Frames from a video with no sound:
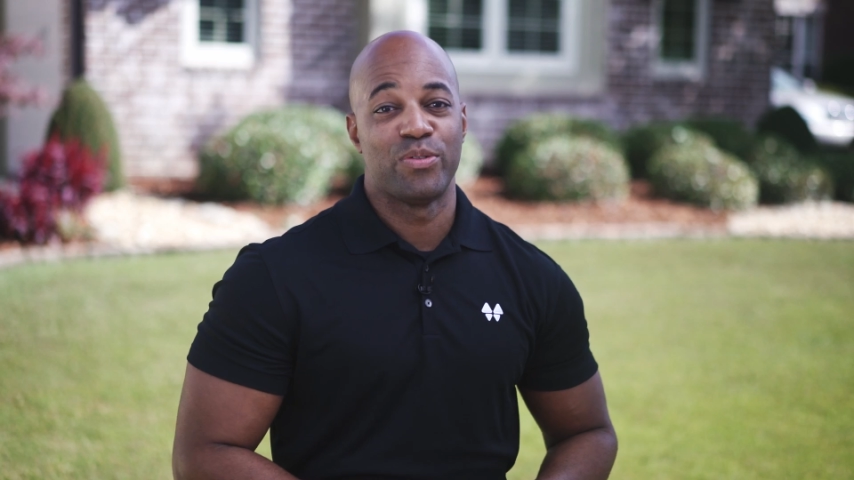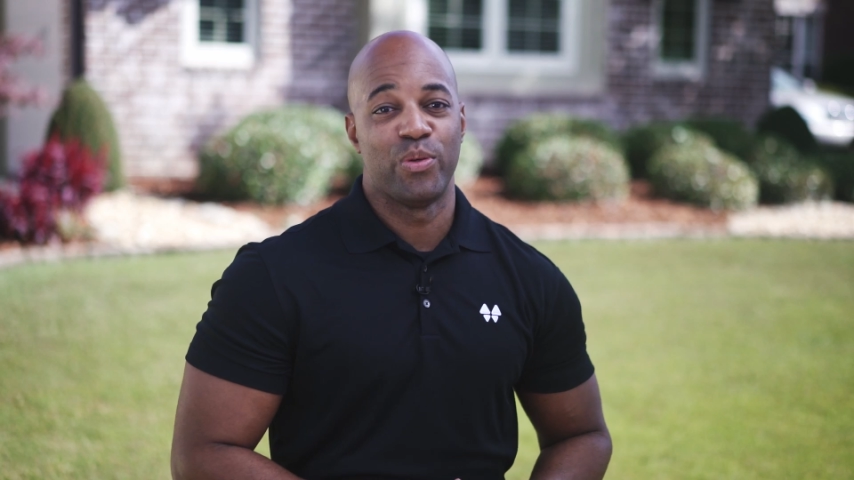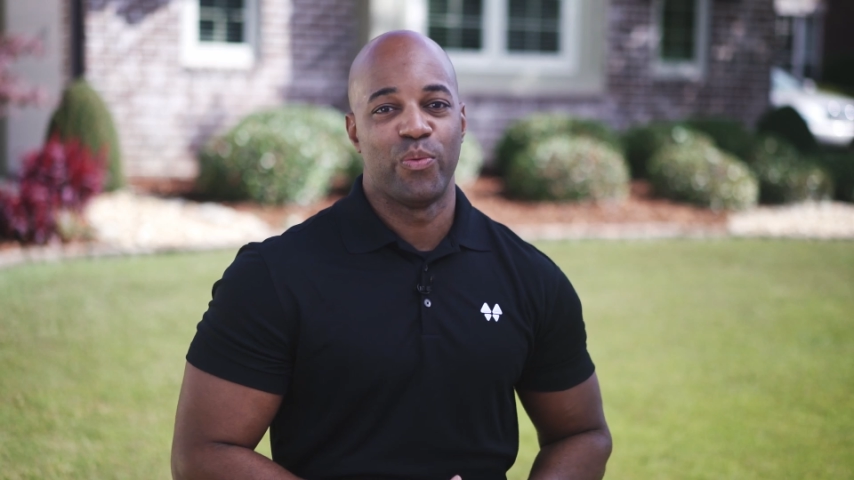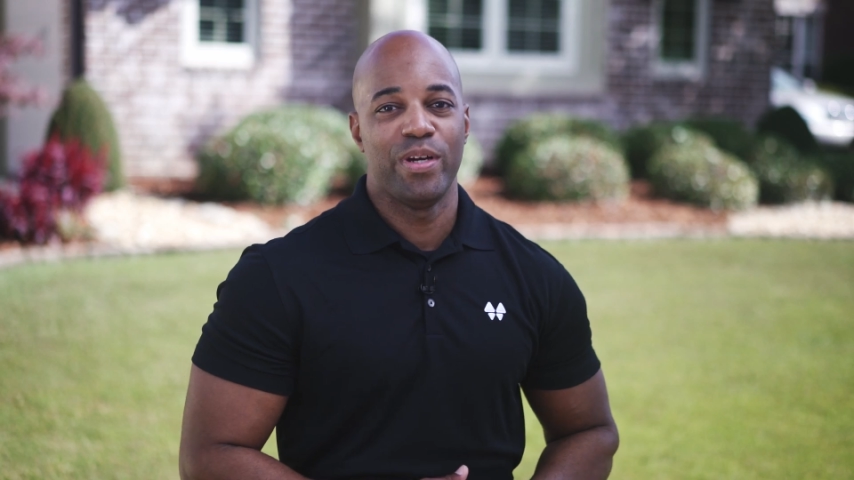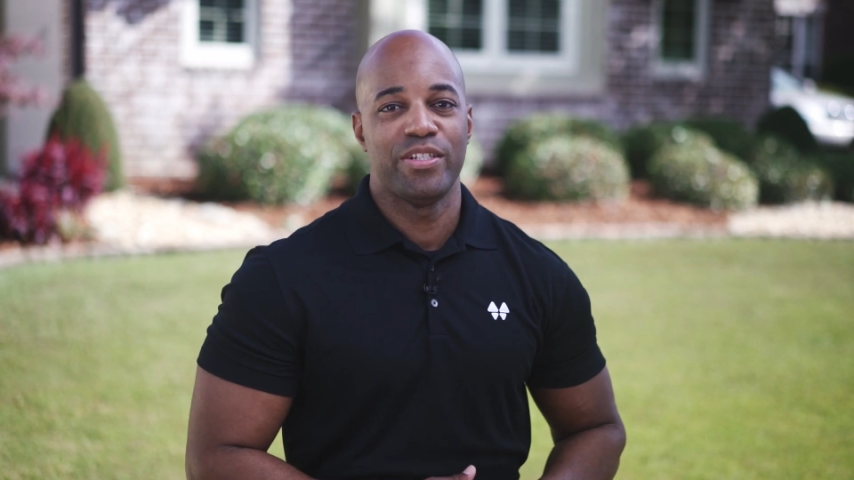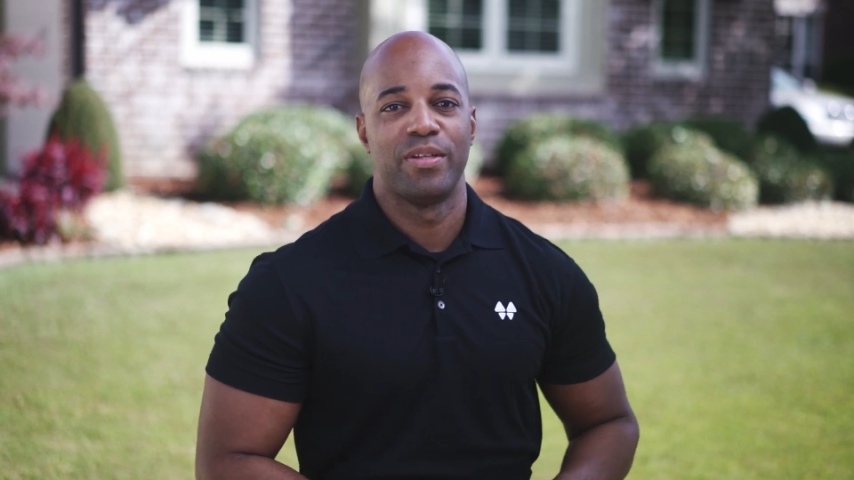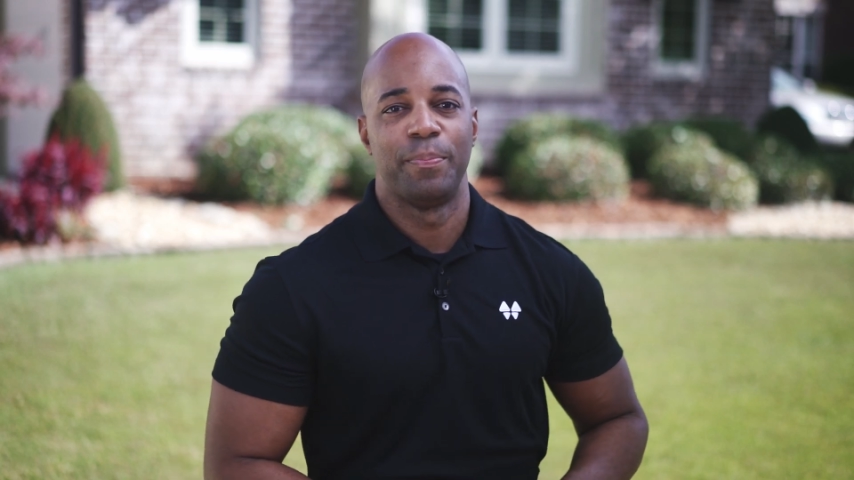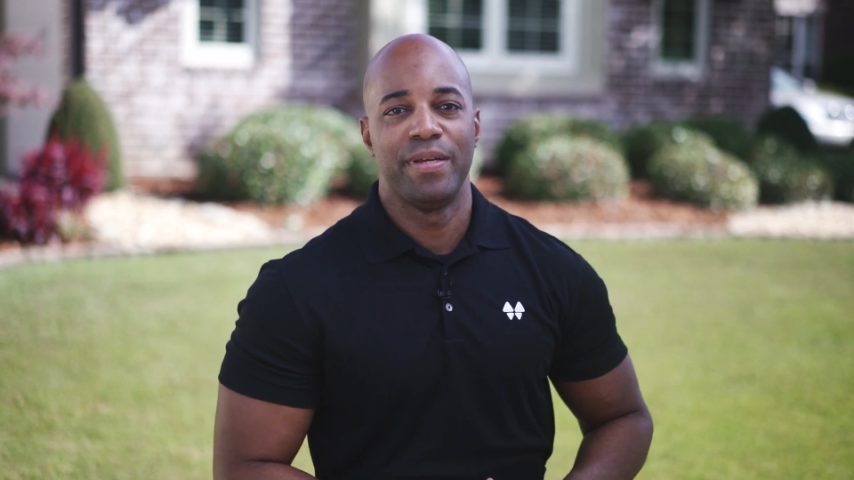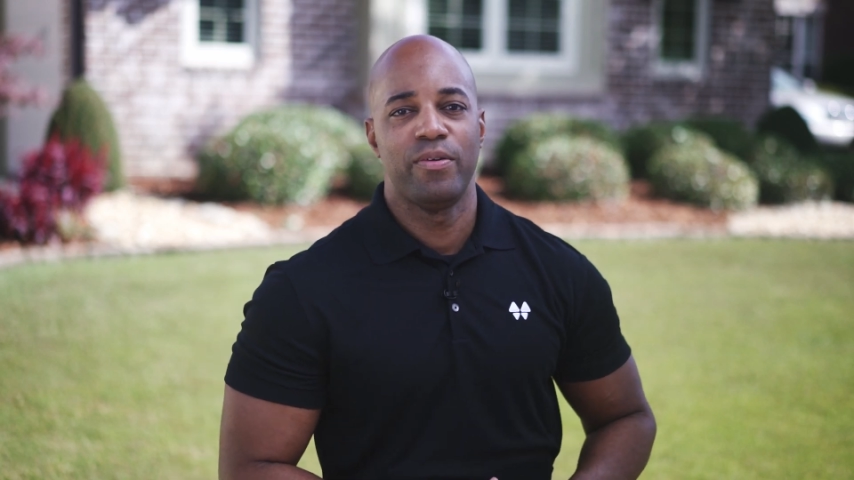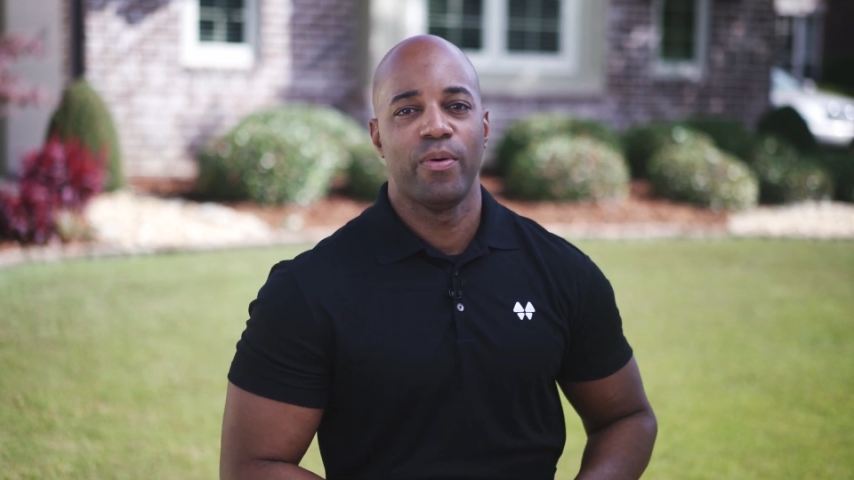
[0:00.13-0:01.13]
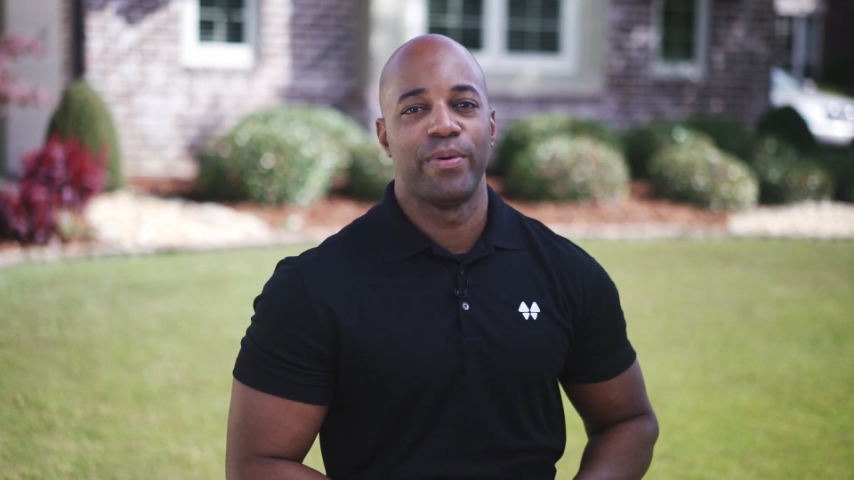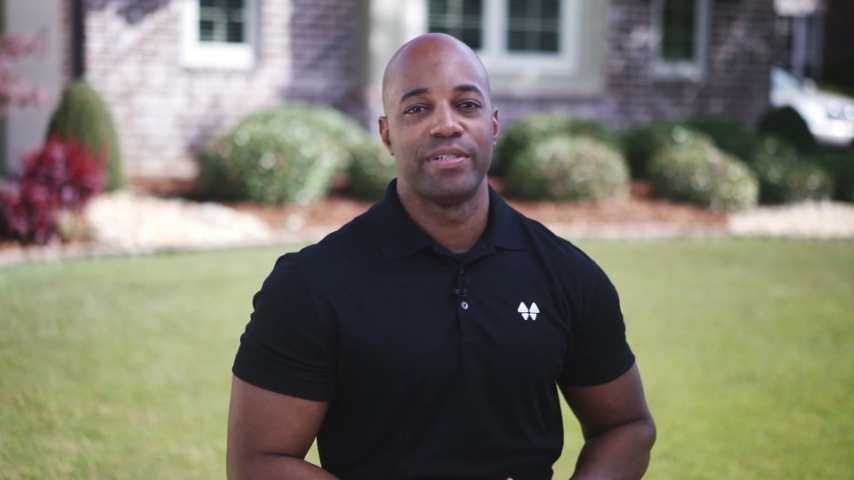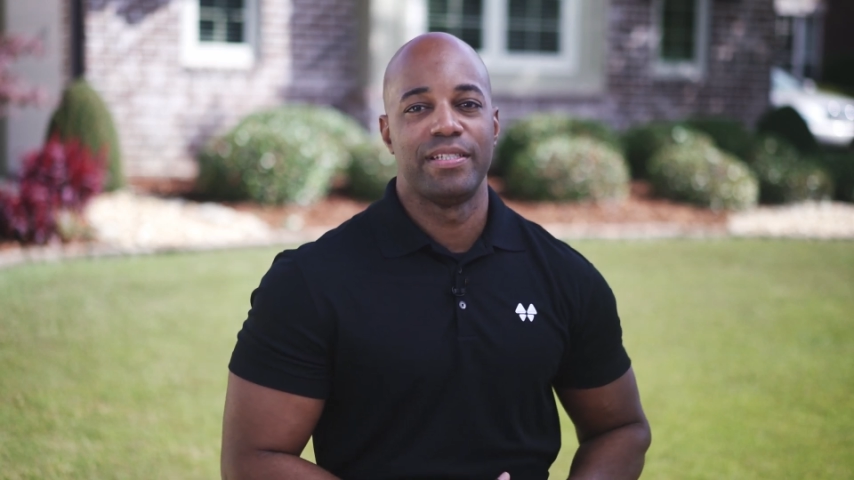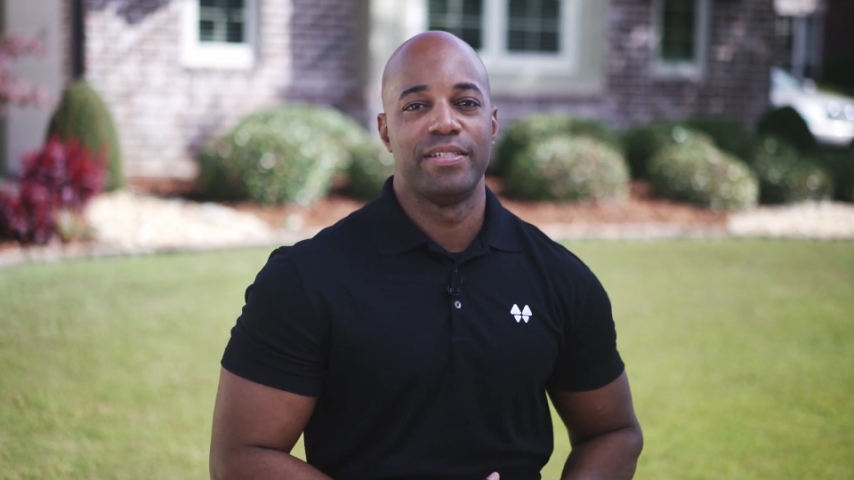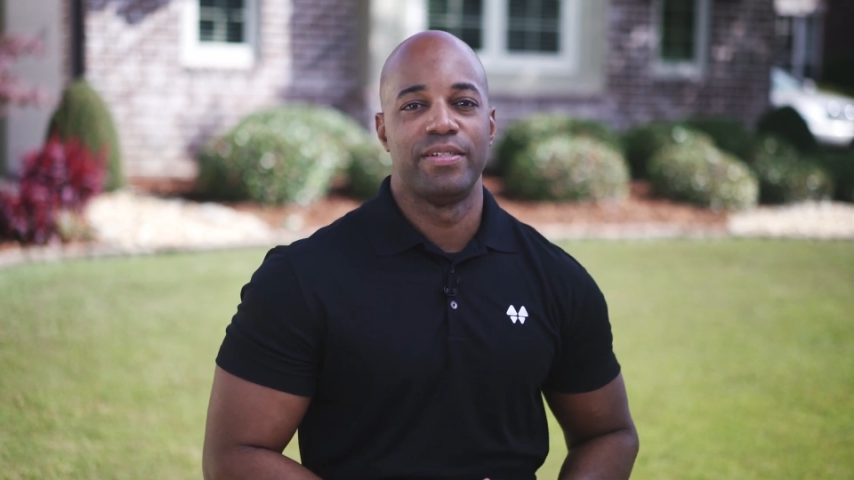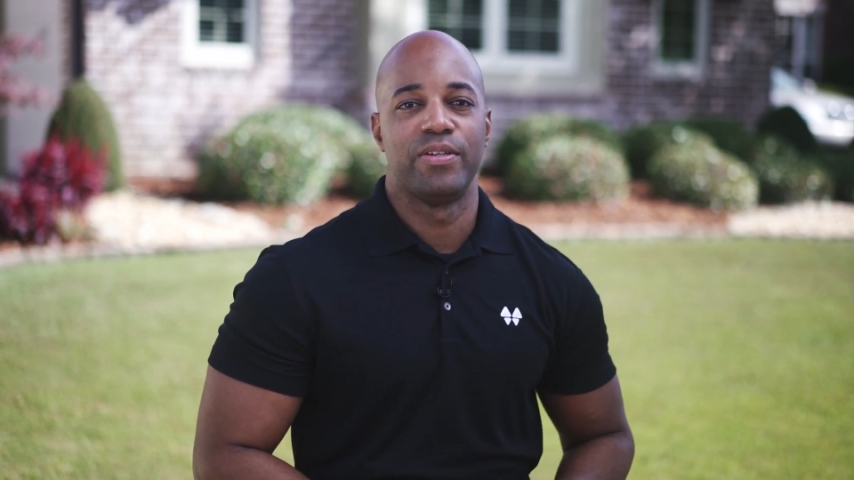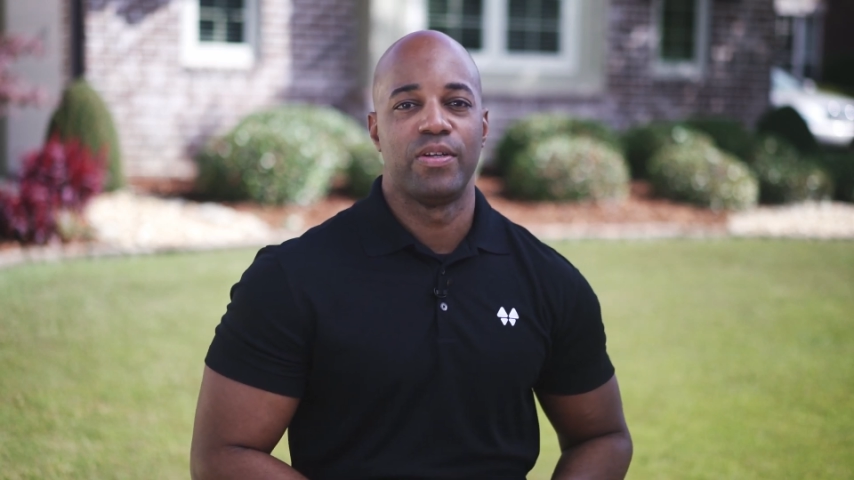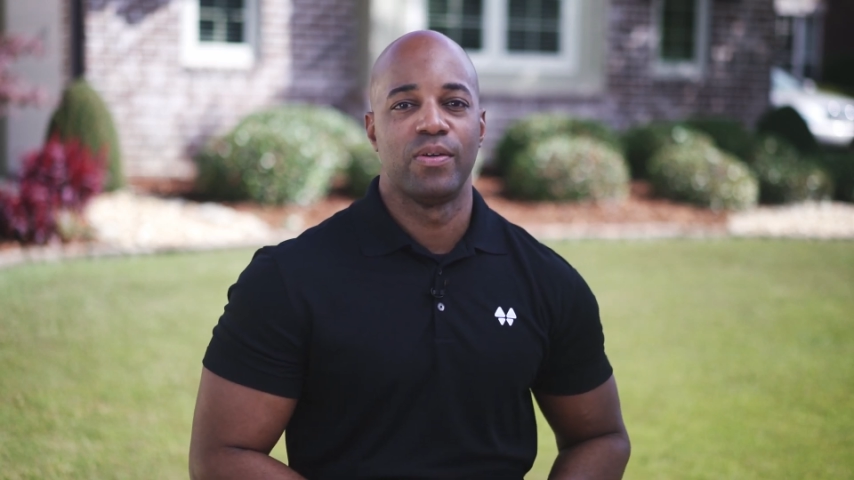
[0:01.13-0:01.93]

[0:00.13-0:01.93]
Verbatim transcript: As we reach the peak growing season,